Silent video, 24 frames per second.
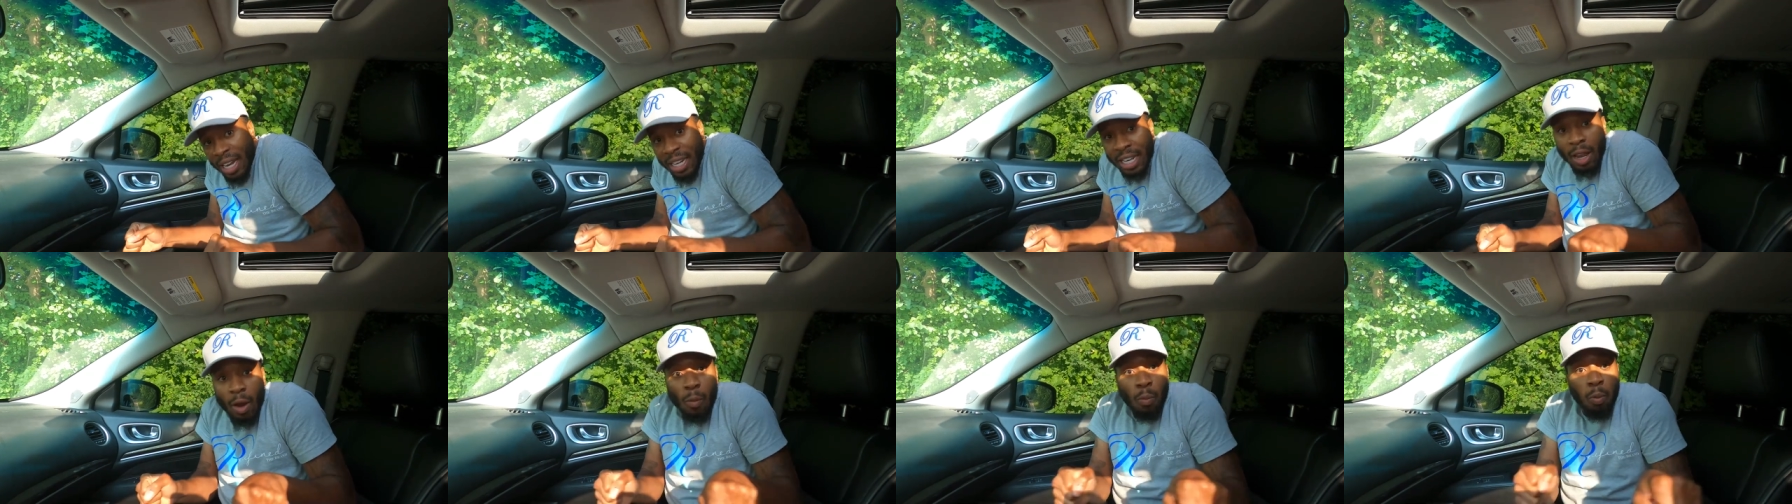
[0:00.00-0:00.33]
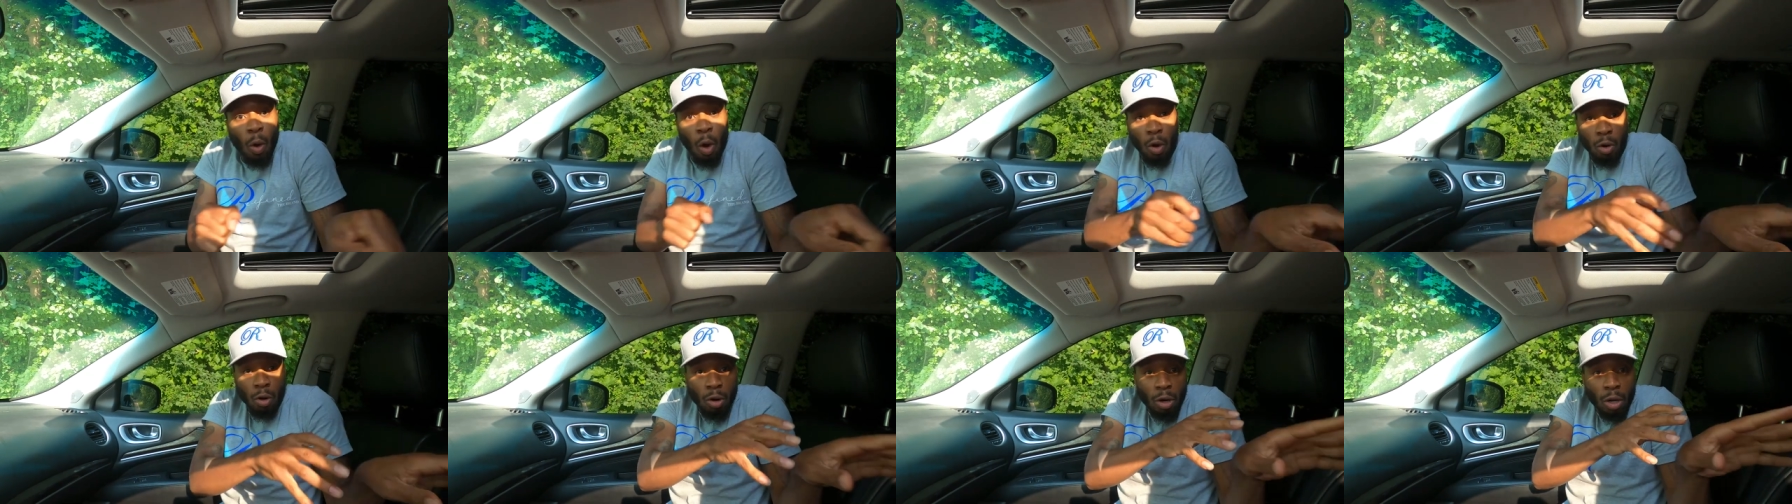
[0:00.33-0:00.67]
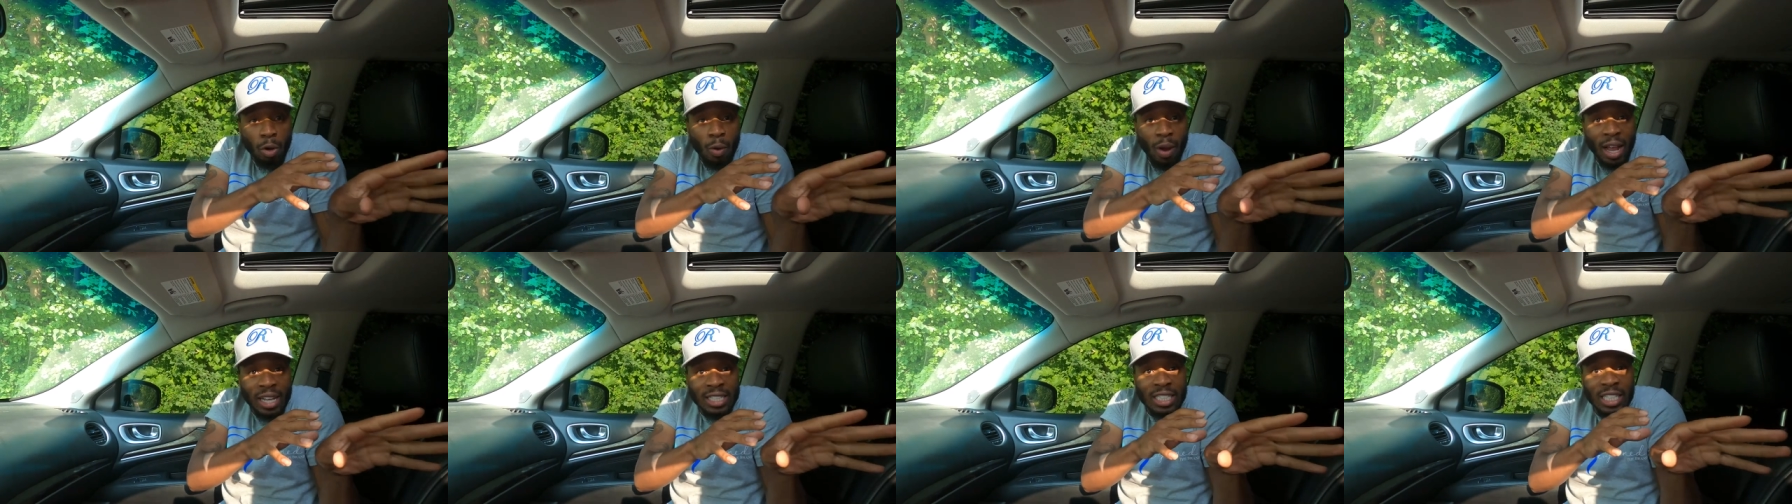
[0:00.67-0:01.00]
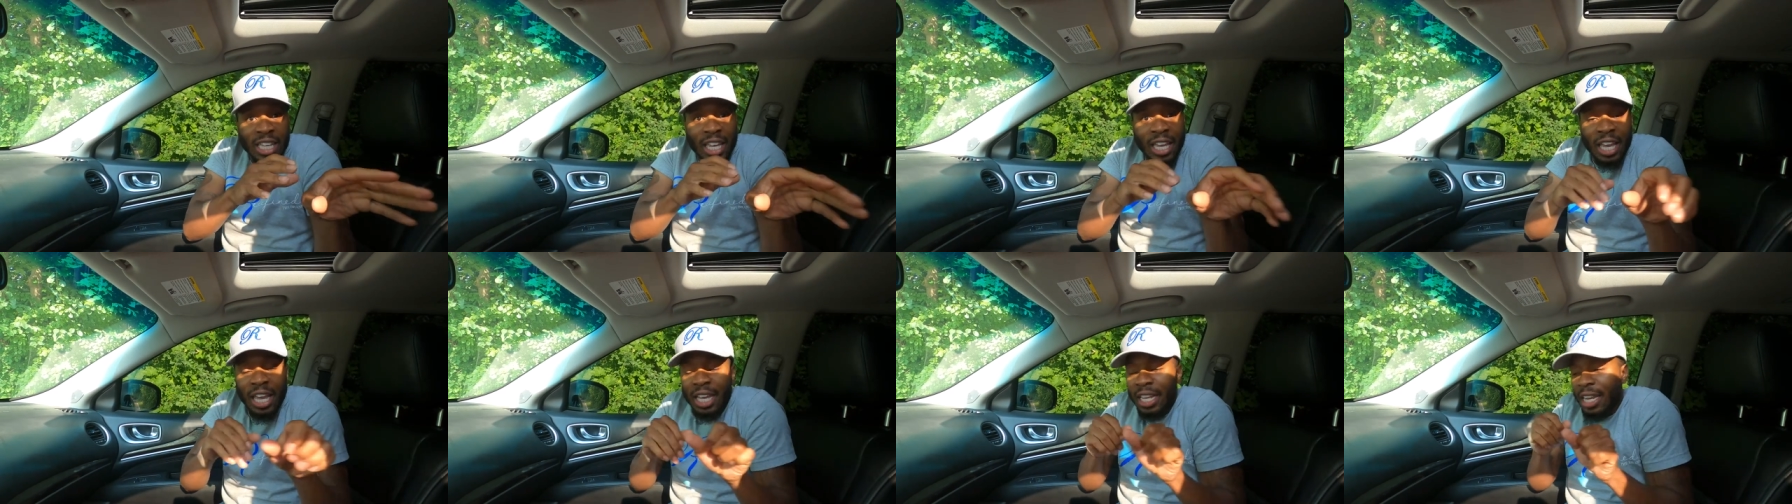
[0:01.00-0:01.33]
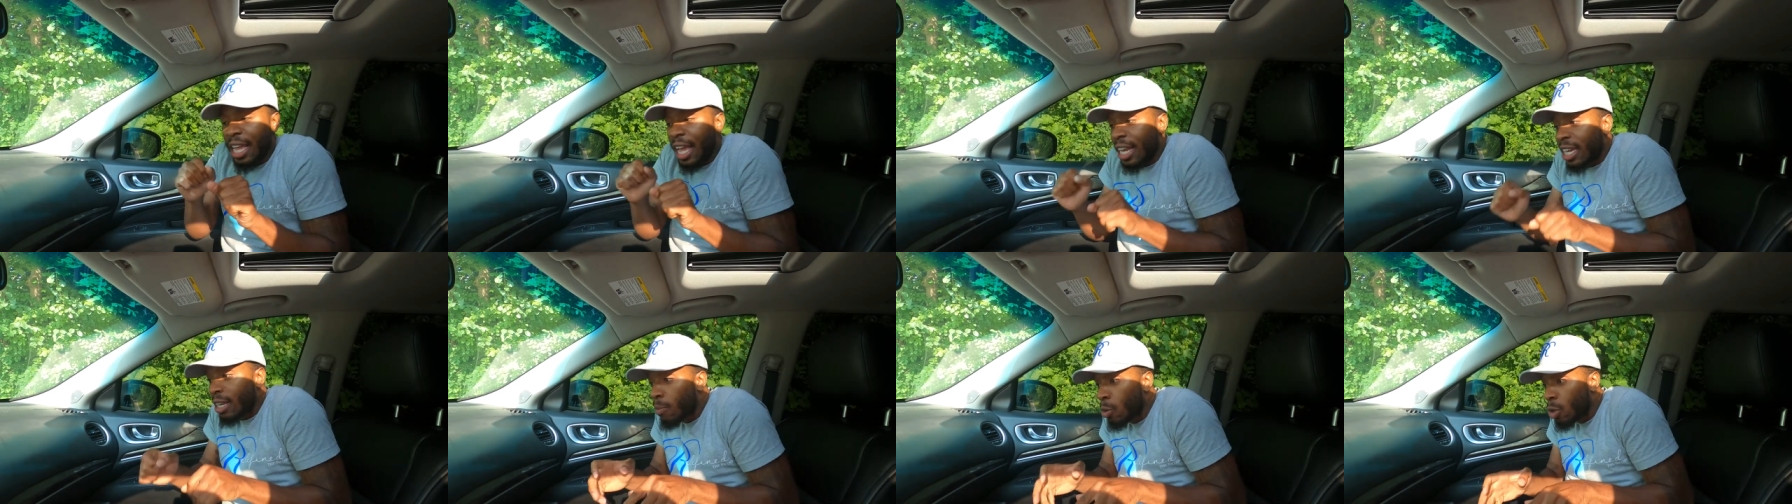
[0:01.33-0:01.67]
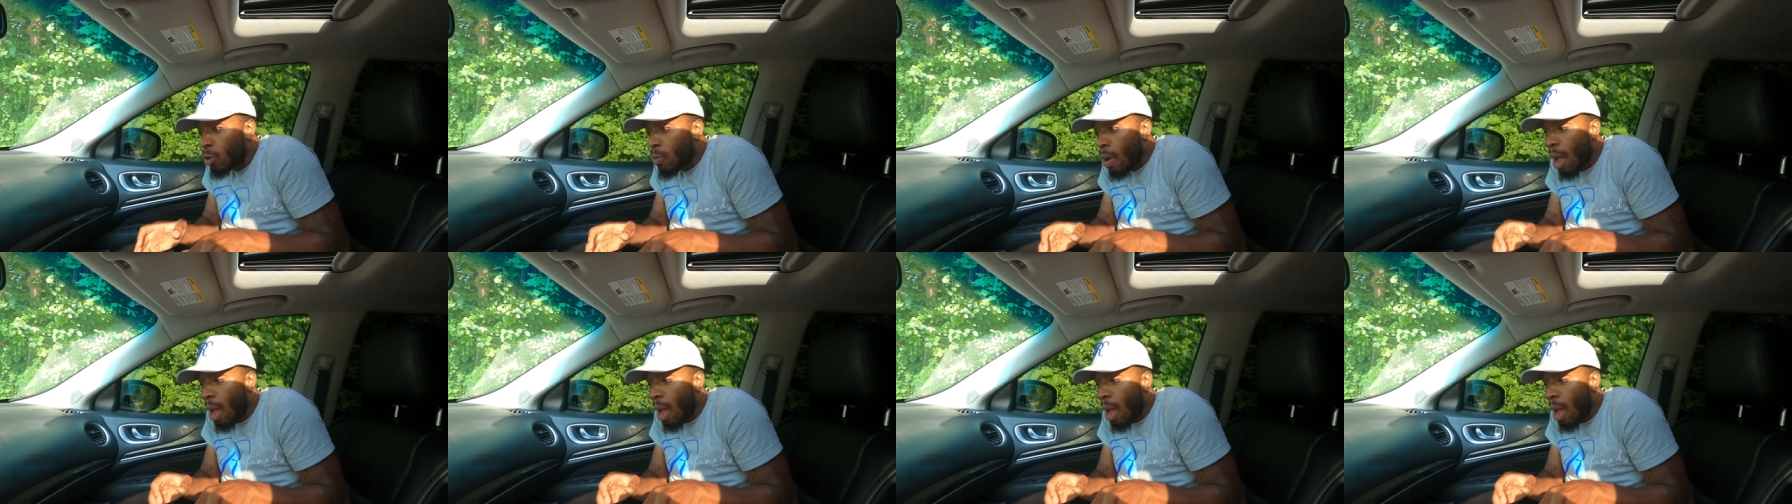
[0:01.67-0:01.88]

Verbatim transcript: and then roll on the grass again and then move